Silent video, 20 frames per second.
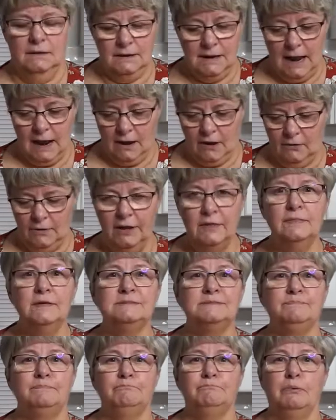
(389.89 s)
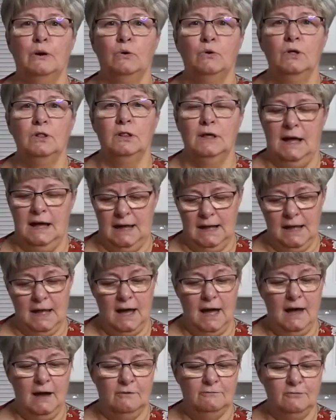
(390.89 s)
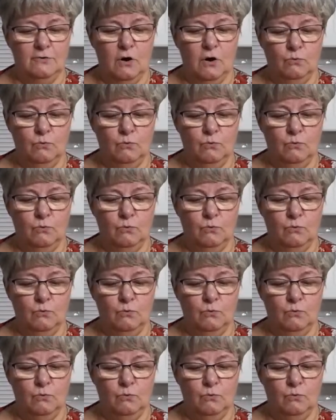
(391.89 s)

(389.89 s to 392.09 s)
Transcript: Now in this bowl I have